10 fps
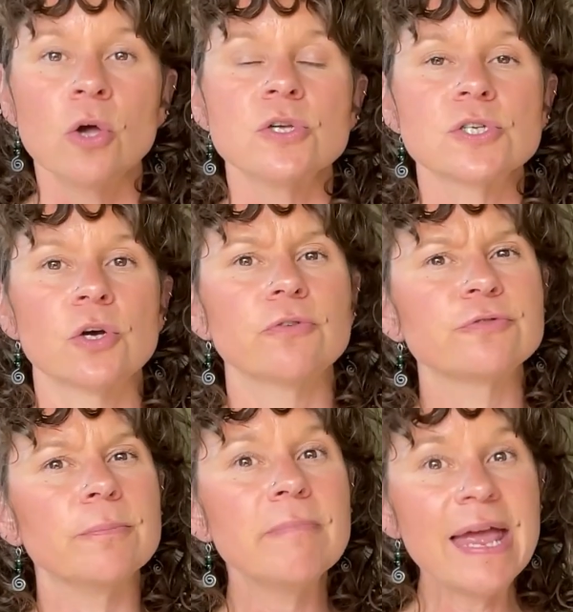So
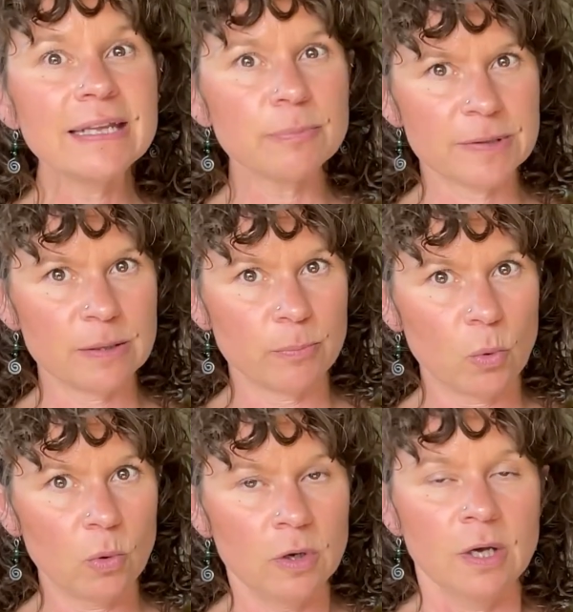for many
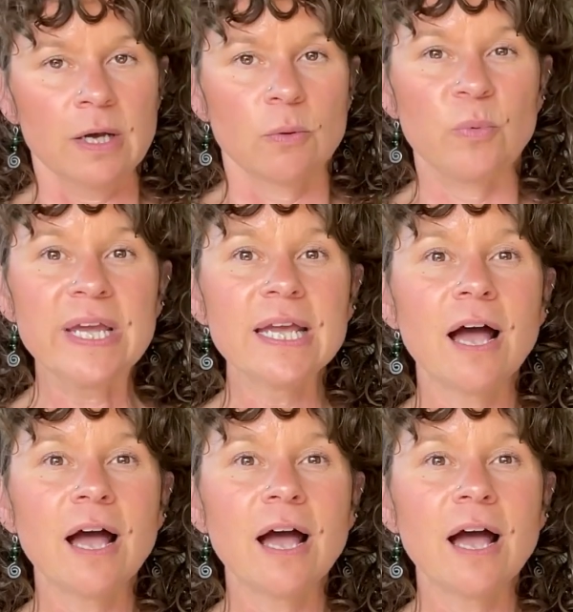people, we